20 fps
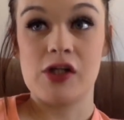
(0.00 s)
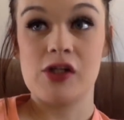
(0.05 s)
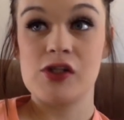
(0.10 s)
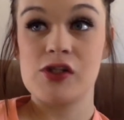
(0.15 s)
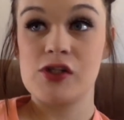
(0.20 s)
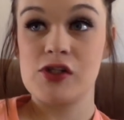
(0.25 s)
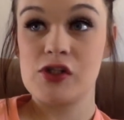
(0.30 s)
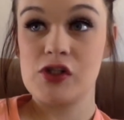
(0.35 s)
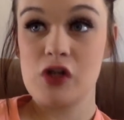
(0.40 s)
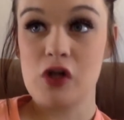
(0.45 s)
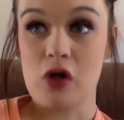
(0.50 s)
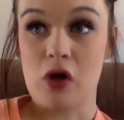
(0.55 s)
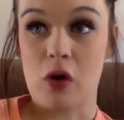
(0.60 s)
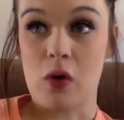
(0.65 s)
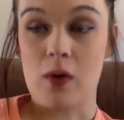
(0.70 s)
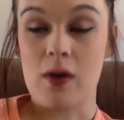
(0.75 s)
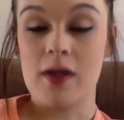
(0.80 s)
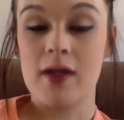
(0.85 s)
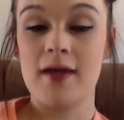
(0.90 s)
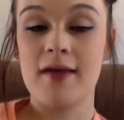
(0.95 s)

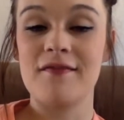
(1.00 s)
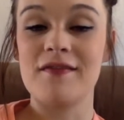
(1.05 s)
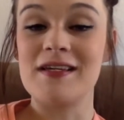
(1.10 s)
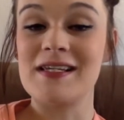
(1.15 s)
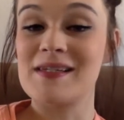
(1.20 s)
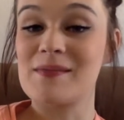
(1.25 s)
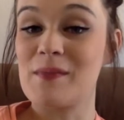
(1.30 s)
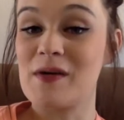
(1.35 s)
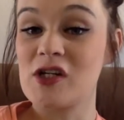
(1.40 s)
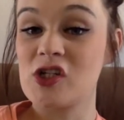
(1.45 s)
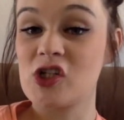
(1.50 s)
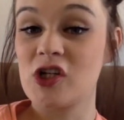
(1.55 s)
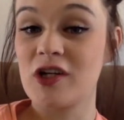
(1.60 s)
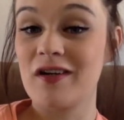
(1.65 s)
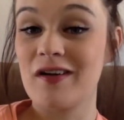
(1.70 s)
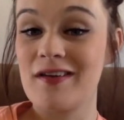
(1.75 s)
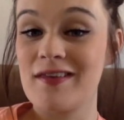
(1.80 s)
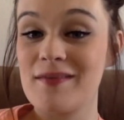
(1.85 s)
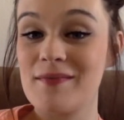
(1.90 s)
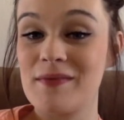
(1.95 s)
So if he's
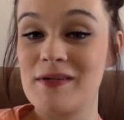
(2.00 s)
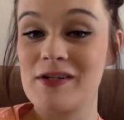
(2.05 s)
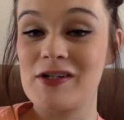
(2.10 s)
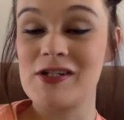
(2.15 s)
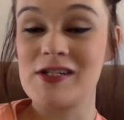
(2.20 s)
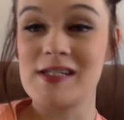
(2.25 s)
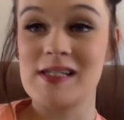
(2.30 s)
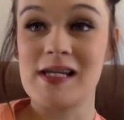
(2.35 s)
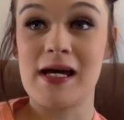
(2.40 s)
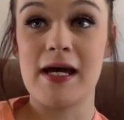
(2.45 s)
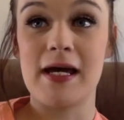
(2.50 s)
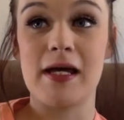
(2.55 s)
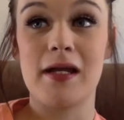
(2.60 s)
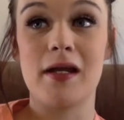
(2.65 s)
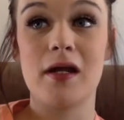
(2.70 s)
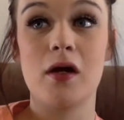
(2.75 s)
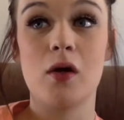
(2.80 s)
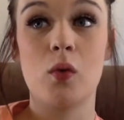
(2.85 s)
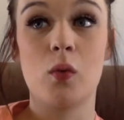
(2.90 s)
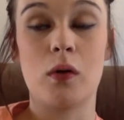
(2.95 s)
measuring on the bigger
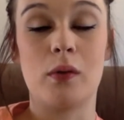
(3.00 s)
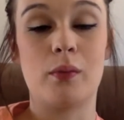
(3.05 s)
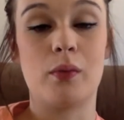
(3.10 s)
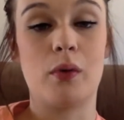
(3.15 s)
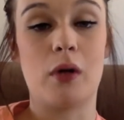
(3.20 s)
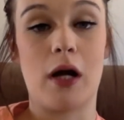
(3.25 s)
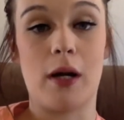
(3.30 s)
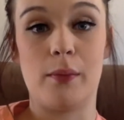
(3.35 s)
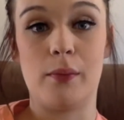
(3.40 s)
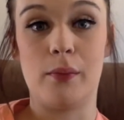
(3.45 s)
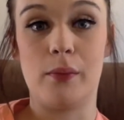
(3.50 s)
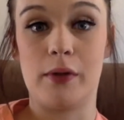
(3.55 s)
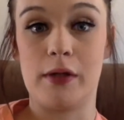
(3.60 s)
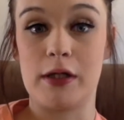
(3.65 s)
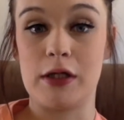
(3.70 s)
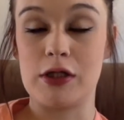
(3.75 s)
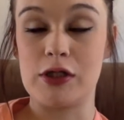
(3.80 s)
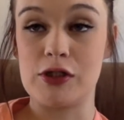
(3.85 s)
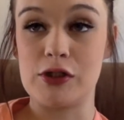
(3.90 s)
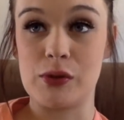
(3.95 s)
side, we're probably
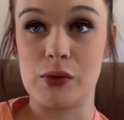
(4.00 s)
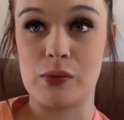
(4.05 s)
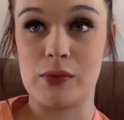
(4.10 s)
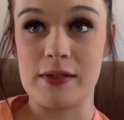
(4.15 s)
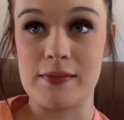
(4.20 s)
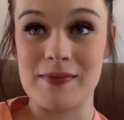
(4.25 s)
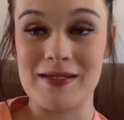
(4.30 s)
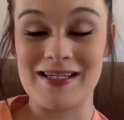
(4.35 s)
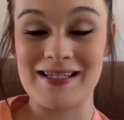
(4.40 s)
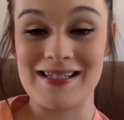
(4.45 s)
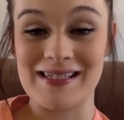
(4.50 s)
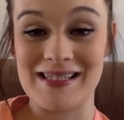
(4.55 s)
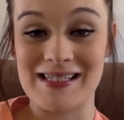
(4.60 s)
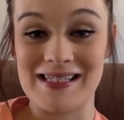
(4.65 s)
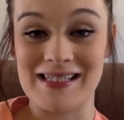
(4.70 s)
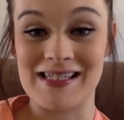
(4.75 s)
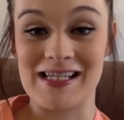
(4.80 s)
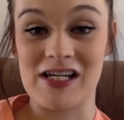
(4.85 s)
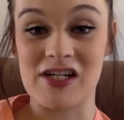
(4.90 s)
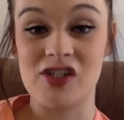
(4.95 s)
going to do a repeat
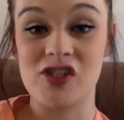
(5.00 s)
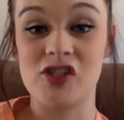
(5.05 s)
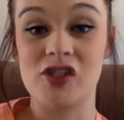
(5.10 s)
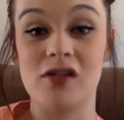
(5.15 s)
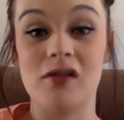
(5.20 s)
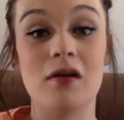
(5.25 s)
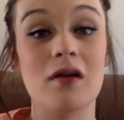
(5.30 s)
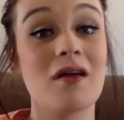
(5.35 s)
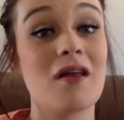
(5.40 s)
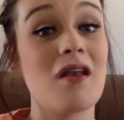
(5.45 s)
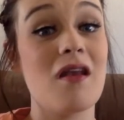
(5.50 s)
C-section.